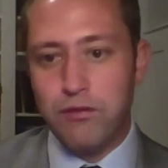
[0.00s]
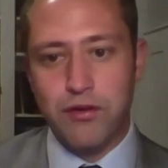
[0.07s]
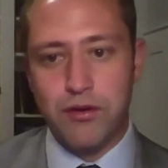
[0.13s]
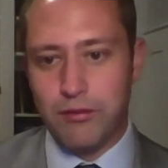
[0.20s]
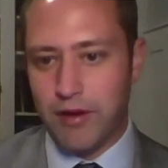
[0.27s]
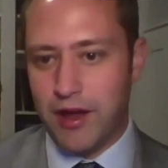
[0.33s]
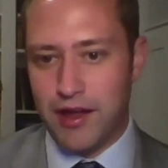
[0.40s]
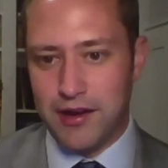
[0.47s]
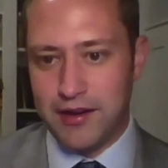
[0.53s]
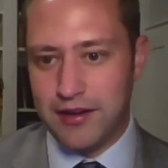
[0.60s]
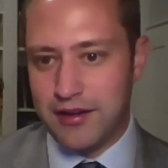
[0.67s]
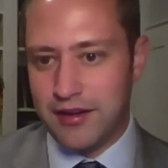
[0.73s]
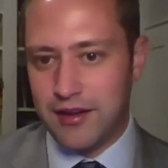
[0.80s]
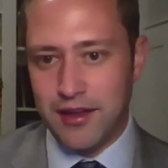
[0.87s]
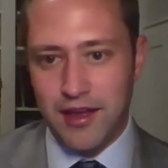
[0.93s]
overrun,
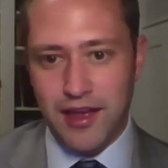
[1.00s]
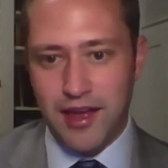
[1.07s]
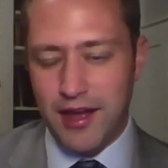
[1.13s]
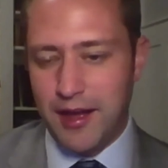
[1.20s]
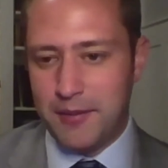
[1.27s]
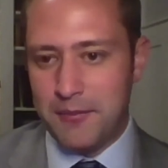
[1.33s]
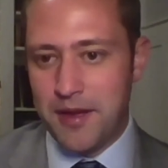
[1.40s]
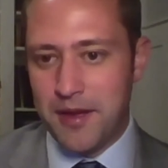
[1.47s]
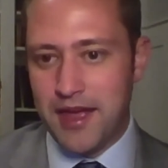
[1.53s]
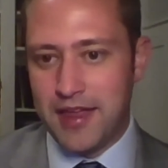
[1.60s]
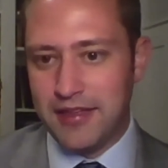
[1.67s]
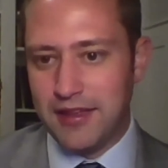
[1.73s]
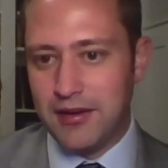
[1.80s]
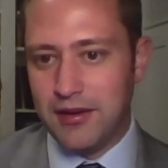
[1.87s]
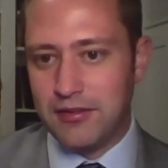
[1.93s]

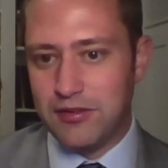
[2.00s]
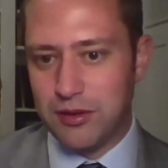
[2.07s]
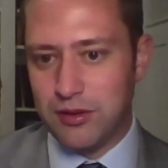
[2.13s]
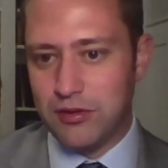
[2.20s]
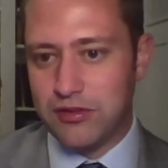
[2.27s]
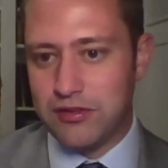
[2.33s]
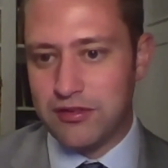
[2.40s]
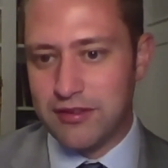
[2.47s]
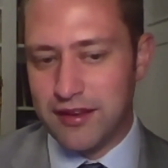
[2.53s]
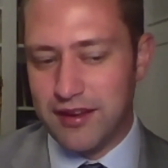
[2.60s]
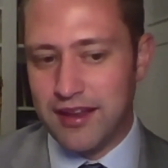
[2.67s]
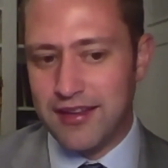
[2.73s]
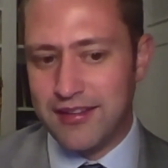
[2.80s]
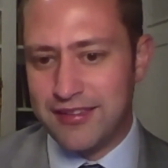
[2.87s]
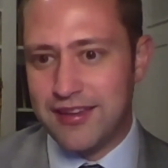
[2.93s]
so there's
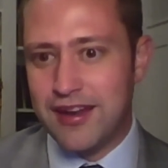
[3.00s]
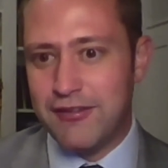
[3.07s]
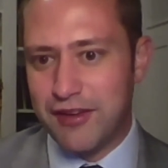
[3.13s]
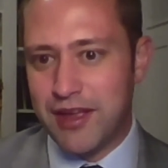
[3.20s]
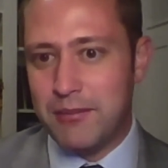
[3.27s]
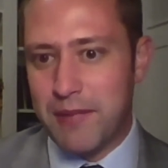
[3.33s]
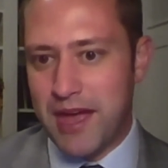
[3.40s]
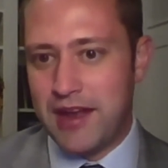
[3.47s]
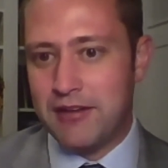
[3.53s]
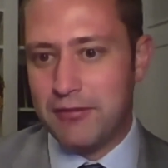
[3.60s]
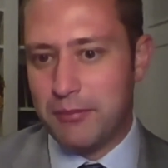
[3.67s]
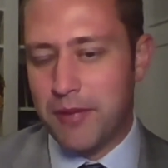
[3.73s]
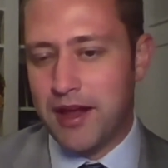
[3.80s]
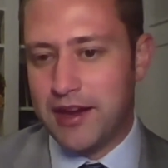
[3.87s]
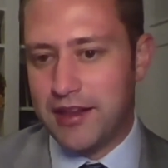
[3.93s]
a significant amount
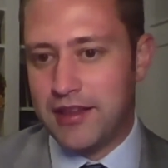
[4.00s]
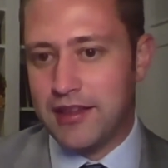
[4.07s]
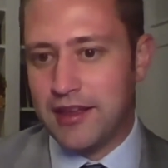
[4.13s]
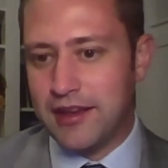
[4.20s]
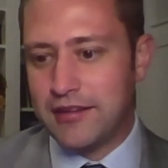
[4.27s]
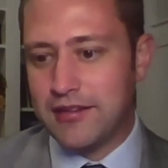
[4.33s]
of money